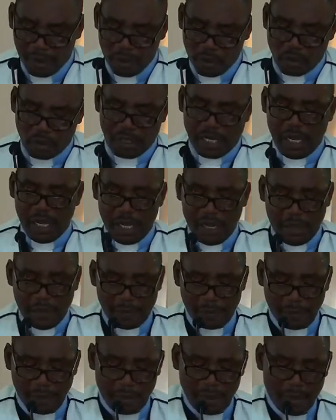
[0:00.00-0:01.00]

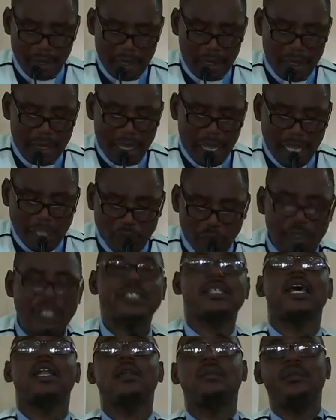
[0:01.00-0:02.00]
Today, as we
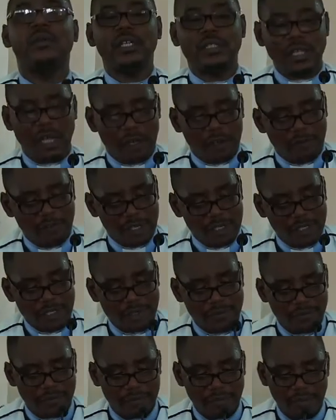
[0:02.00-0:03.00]
celebrate harvest,
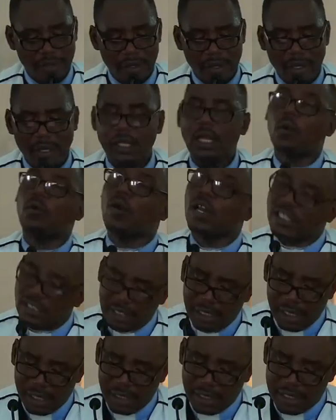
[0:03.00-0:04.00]
the
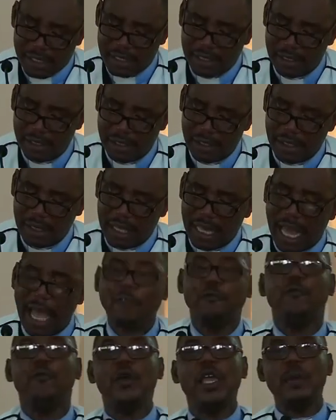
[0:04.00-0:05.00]
question is,
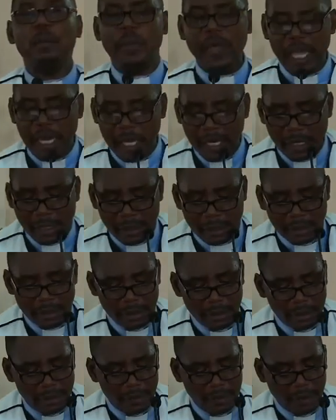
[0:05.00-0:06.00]
have we been
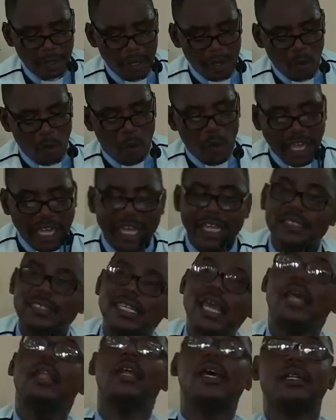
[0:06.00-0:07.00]
wicked
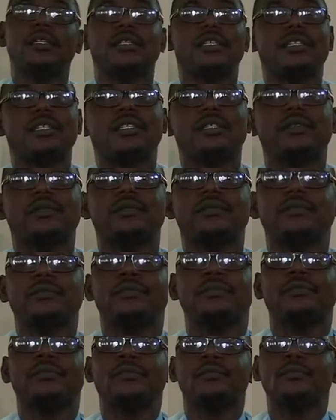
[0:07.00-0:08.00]
tenants
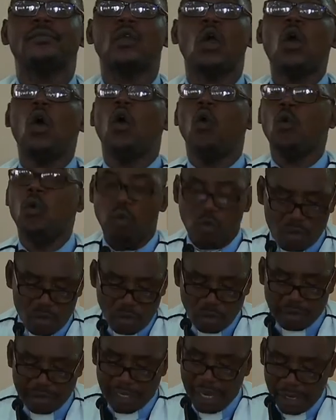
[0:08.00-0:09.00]
or
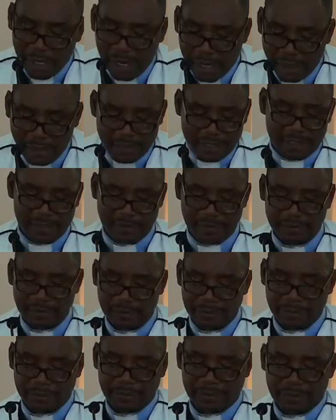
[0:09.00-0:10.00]
good tenants
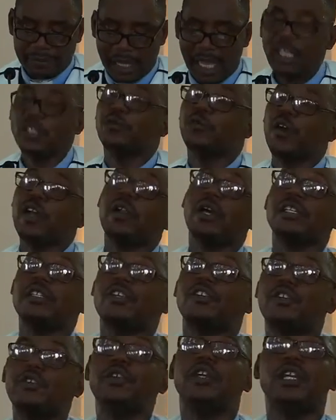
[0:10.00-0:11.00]
as far as
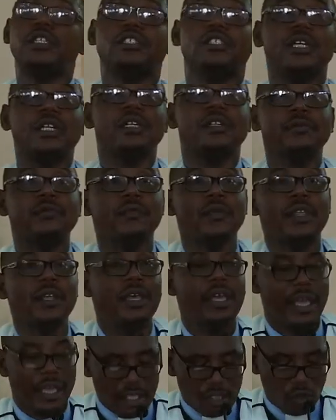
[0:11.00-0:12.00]
creation
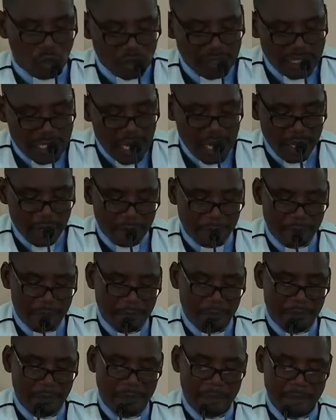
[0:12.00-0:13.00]
is concerned?
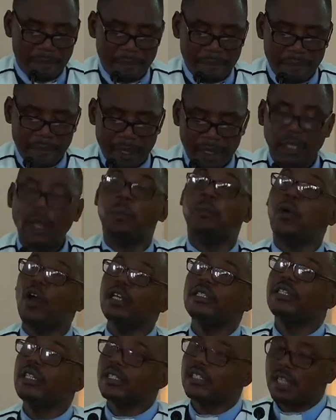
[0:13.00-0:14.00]
The
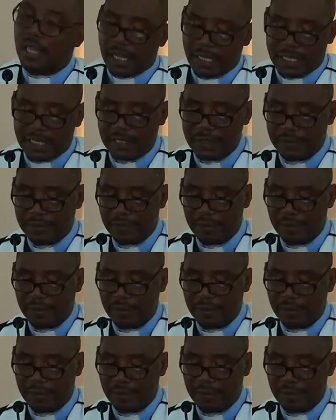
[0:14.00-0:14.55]
point is that